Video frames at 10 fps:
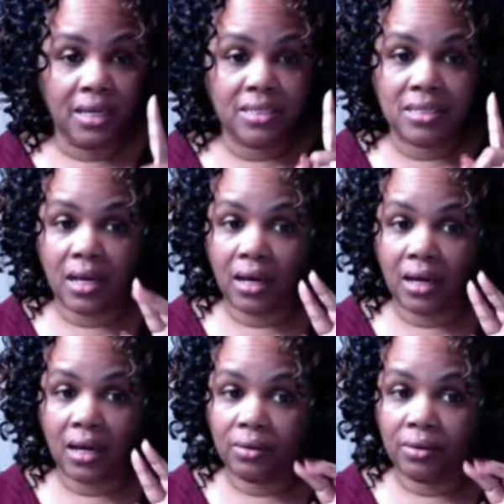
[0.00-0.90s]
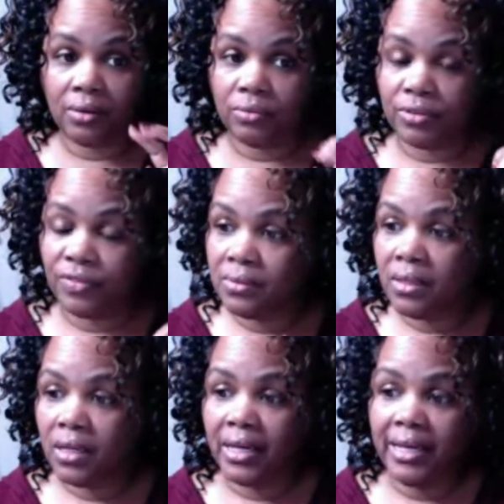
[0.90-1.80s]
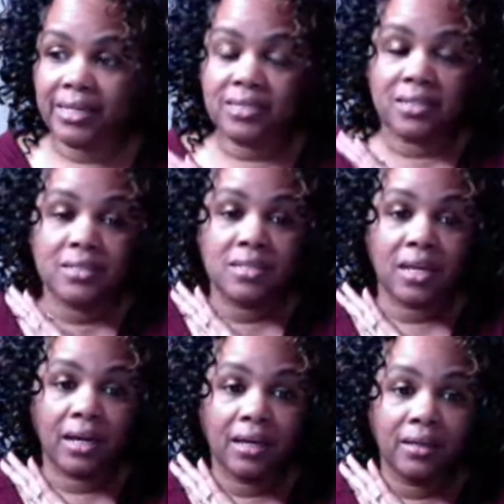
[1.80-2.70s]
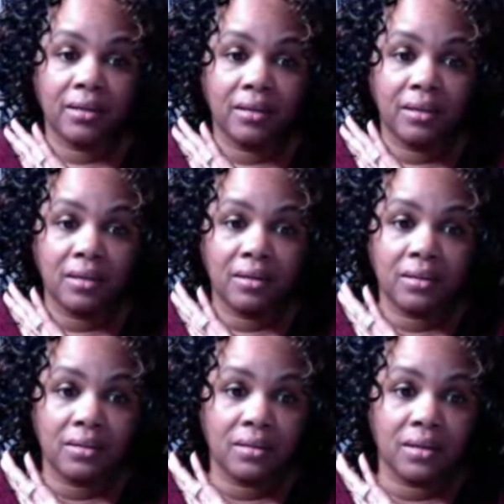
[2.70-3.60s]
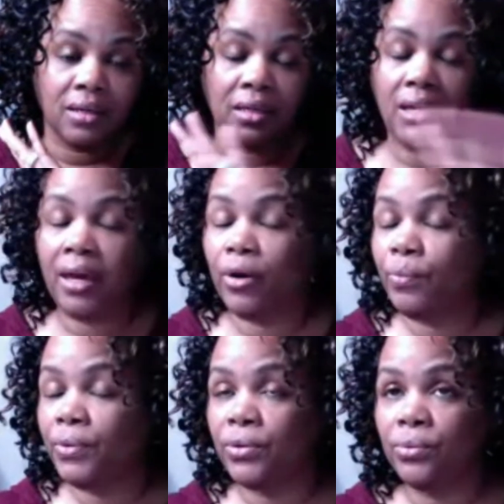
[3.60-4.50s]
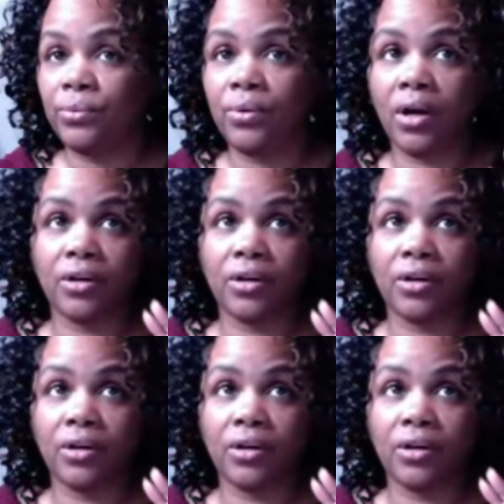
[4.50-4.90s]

It's non-refundable. It does not help you,